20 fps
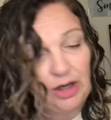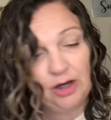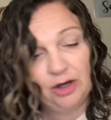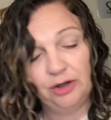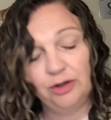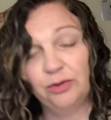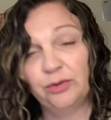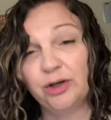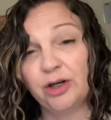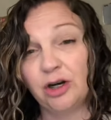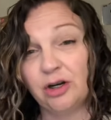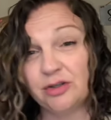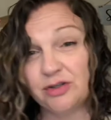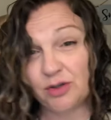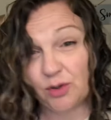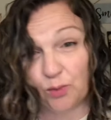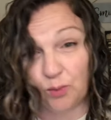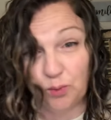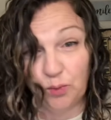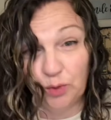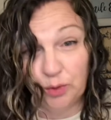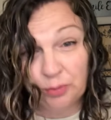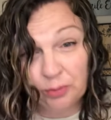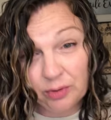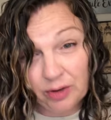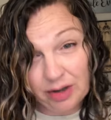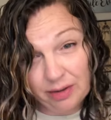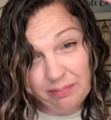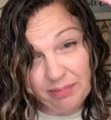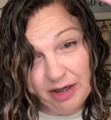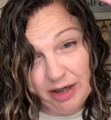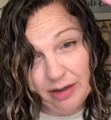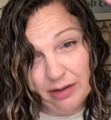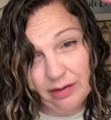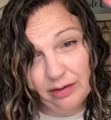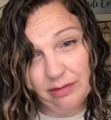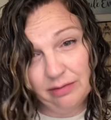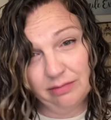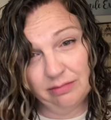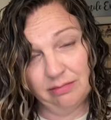You could also root clip
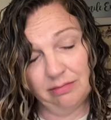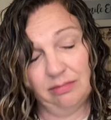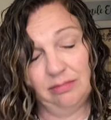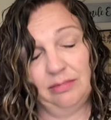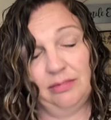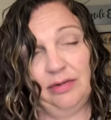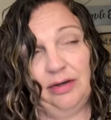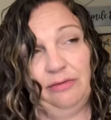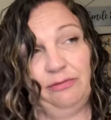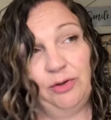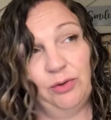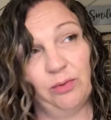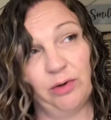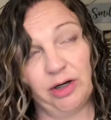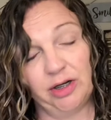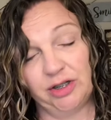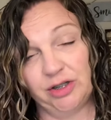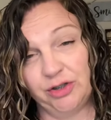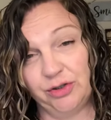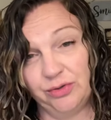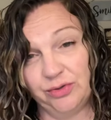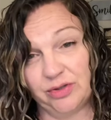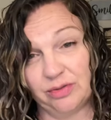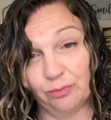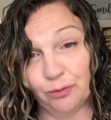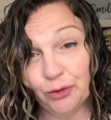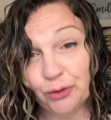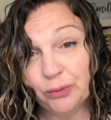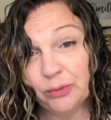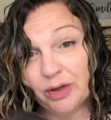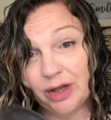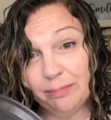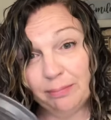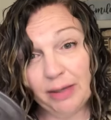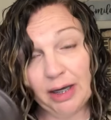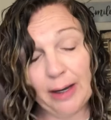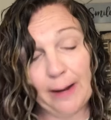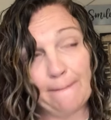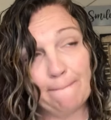here if you wanted to do some root clipping,